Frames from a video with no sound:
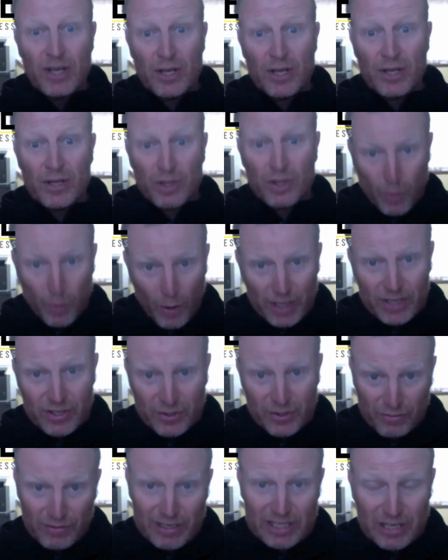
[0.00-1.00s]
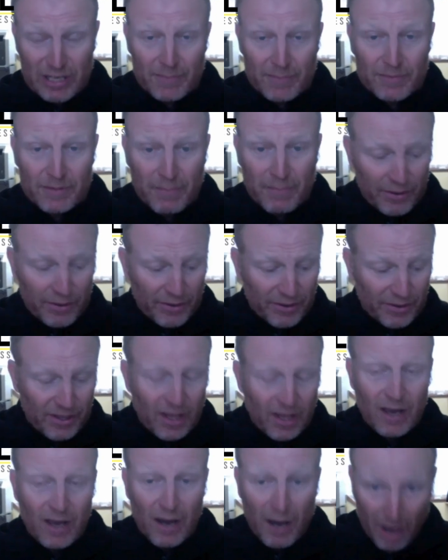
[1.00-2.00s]
twice, three times a month,
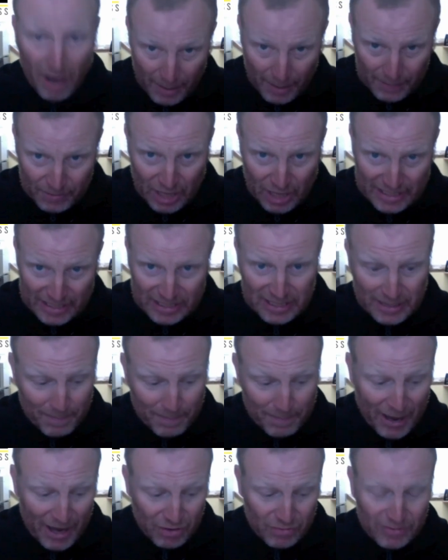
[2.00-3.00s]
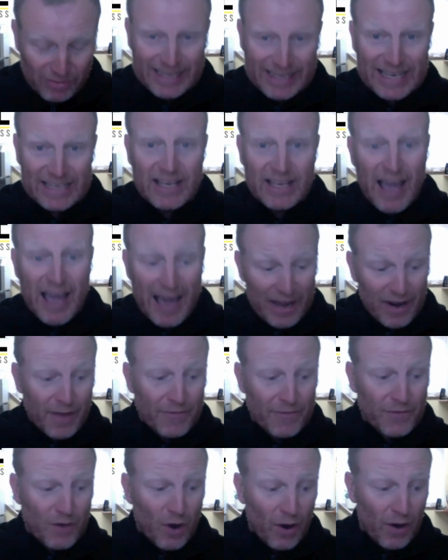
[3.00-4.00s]
I'm changing the battery in these. And
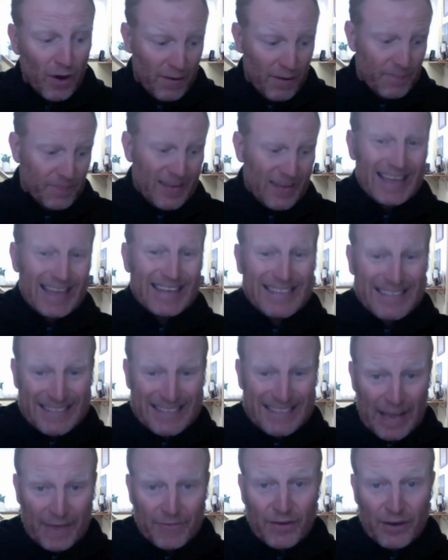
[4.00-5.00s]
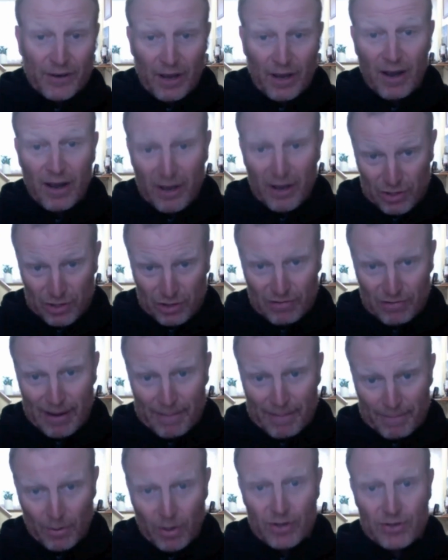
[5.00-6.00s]
I've got 7 heart strap
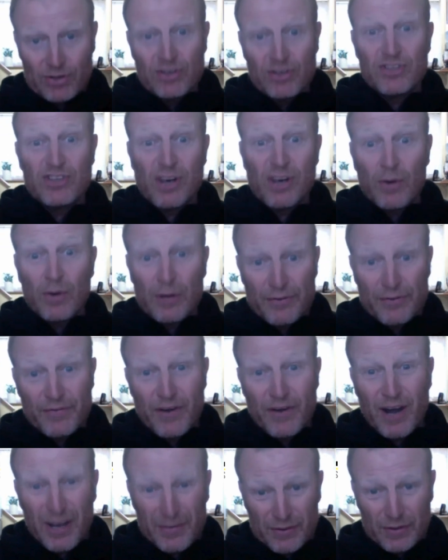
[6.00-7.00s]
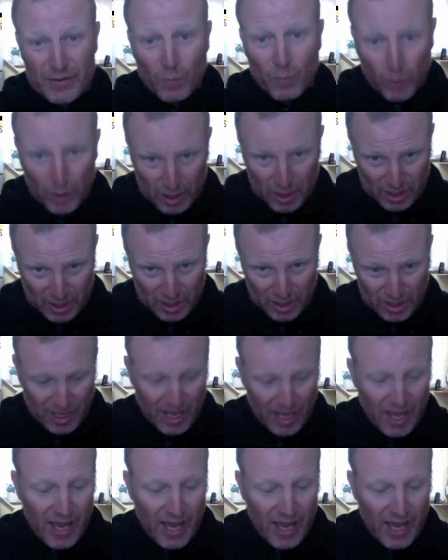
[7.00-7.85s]
monitors and only 5 of them work.